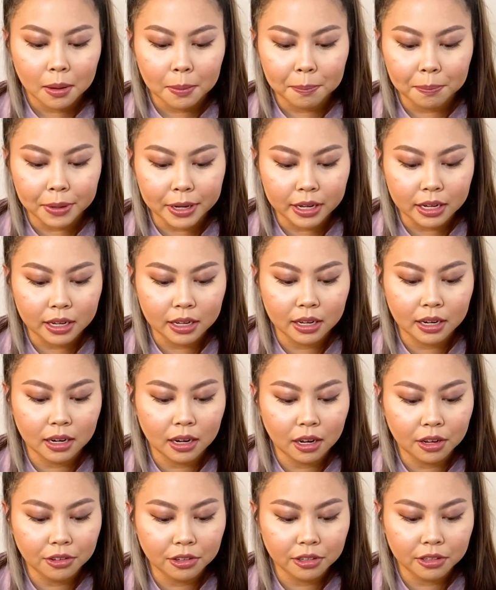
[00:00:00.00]
But
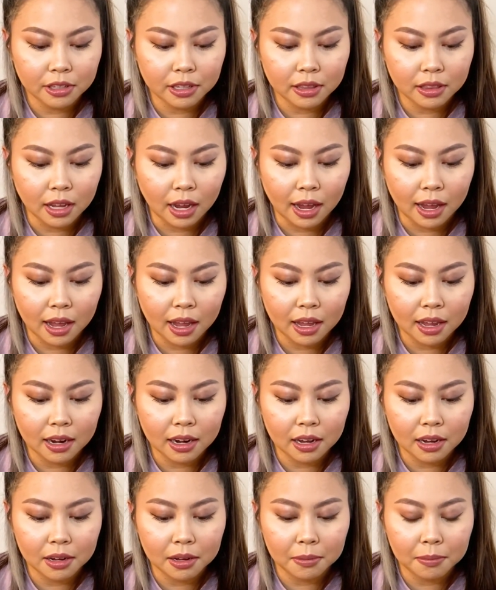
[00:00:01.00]
other than that,
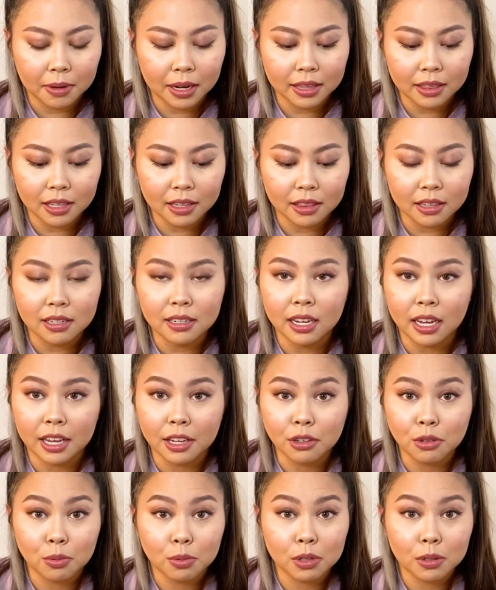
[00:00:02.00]
I think the
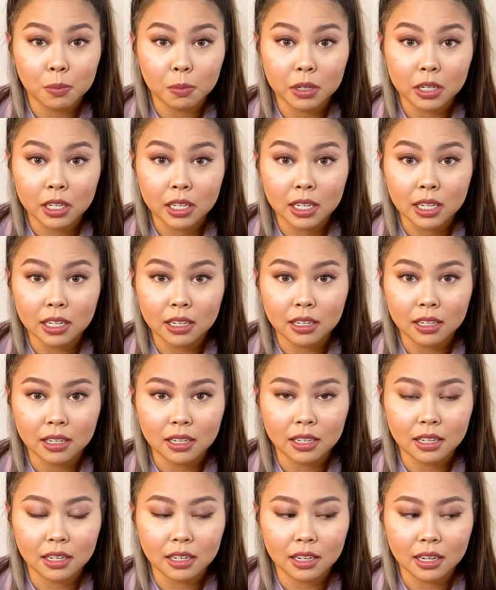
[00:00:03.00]
taste was pretty
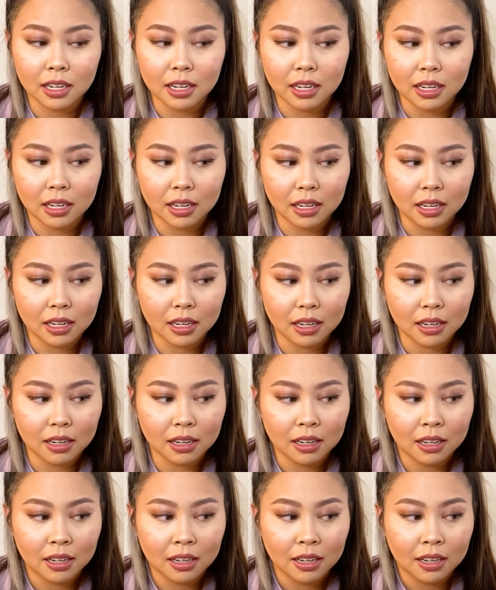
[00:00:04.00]
good, and
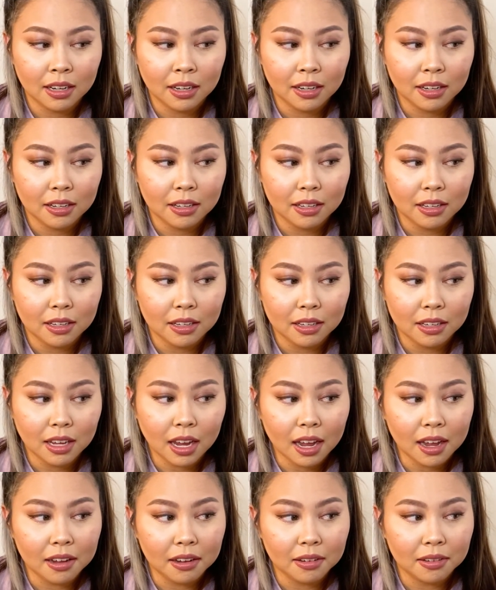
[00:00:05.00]

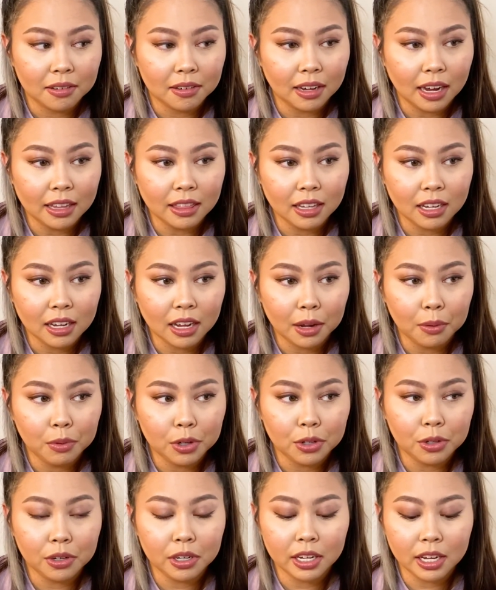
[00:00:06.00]
yeah, I think I would
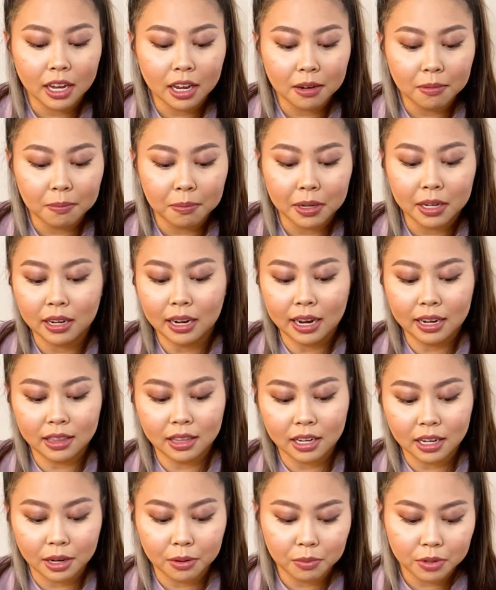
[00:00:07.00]
do it again, but I
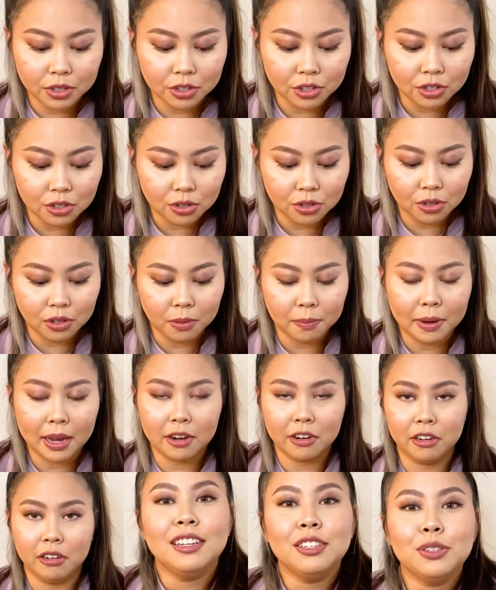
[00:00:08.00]
think I would just do the
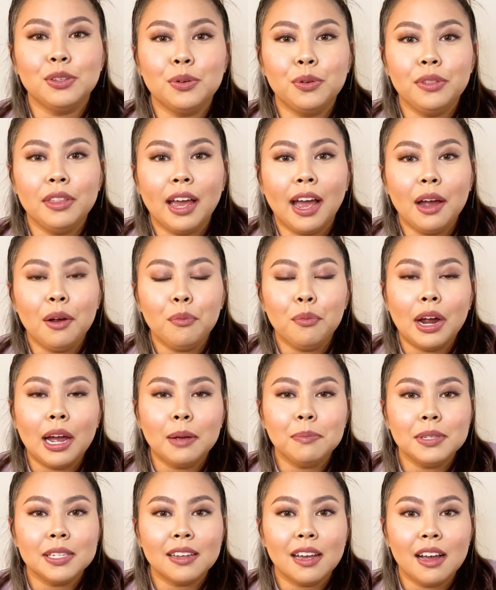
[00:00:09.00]
batter. So that
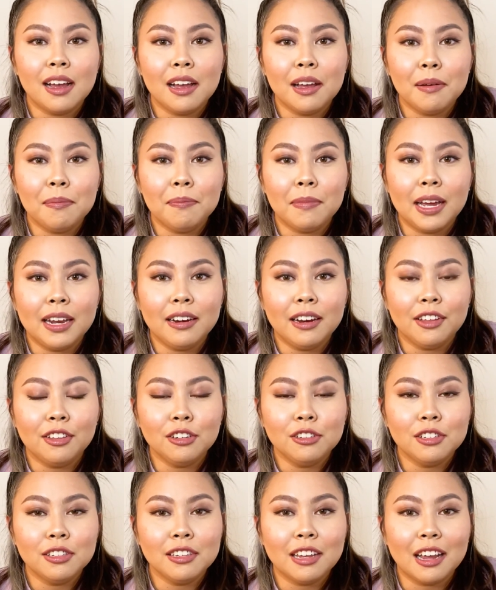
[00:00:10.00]
wraps up another
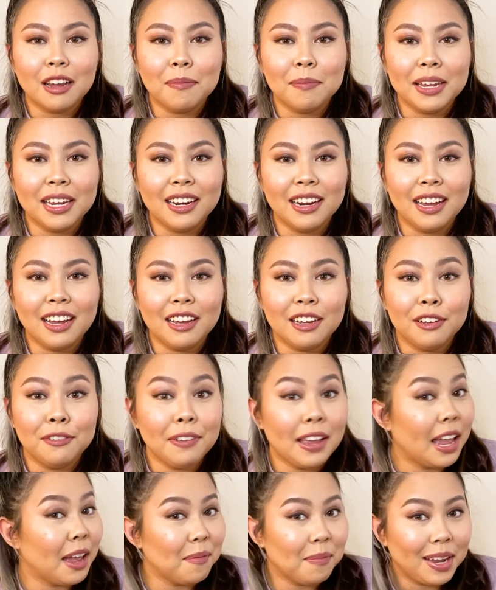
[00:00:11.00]
segment of
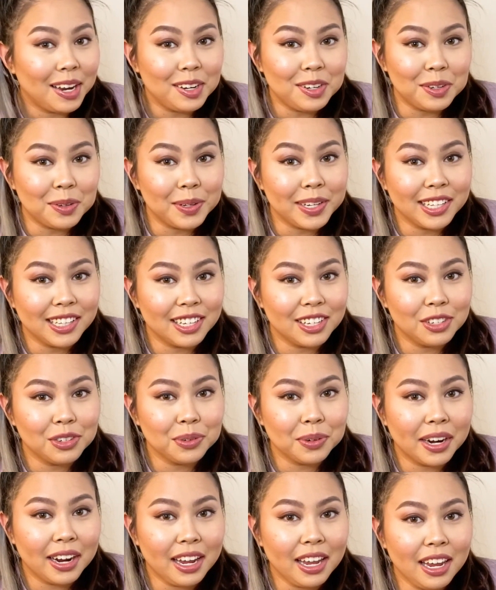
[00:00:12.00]
Am I Doing This
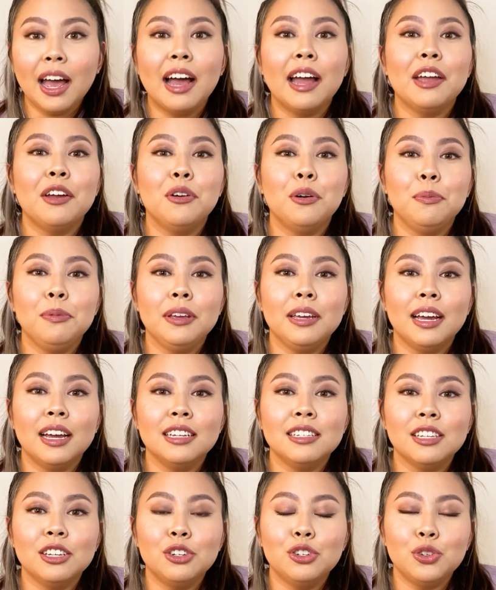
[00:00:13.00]
Right? I hope you
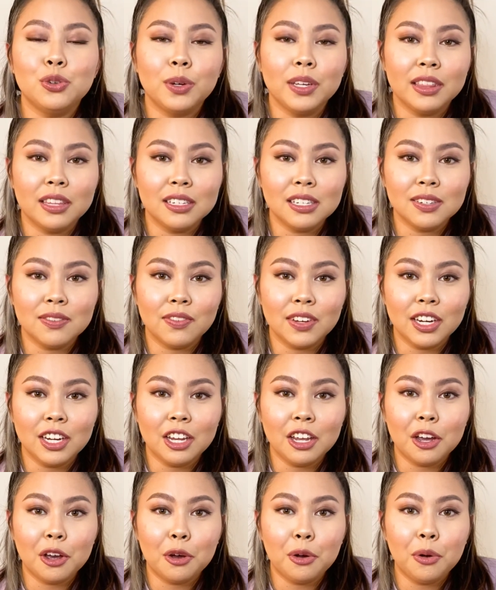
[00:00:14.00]
guys enjoyed this
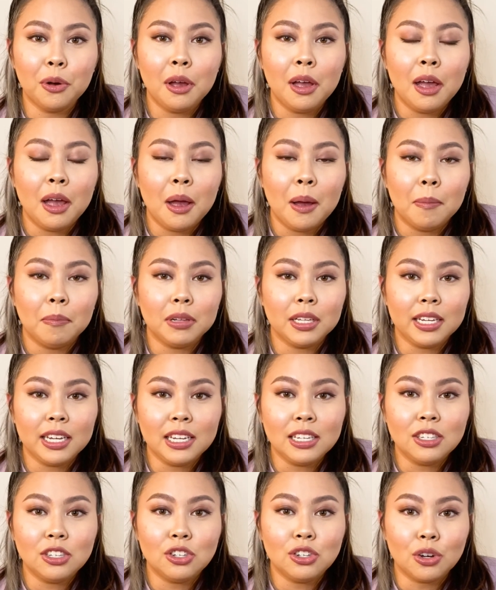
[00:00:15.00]
video.
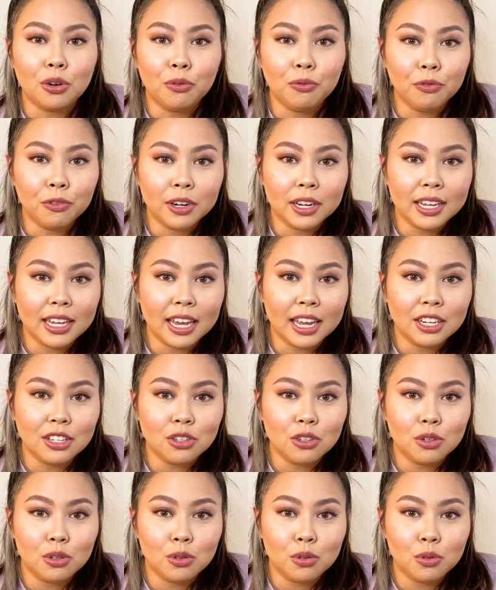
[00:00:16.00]
Please don't forget
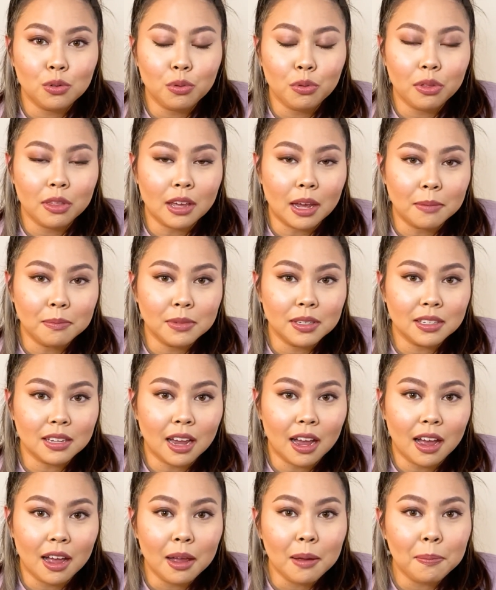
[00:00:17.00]
to thumbs
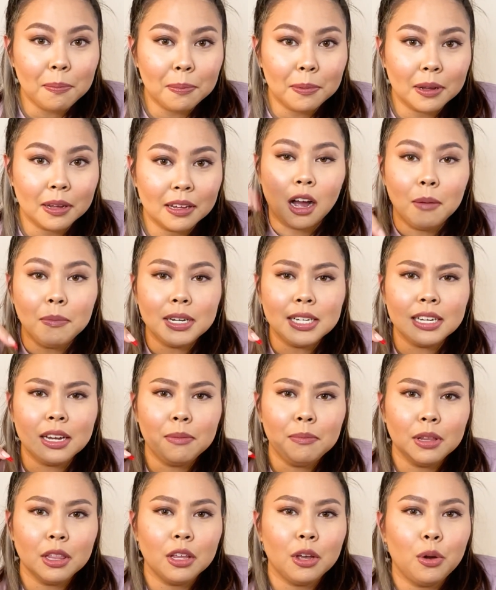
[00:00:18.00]
up. Comment down
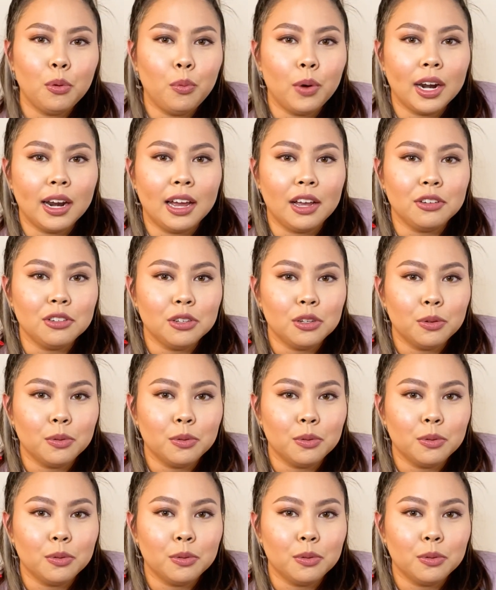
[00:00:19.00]
below what else you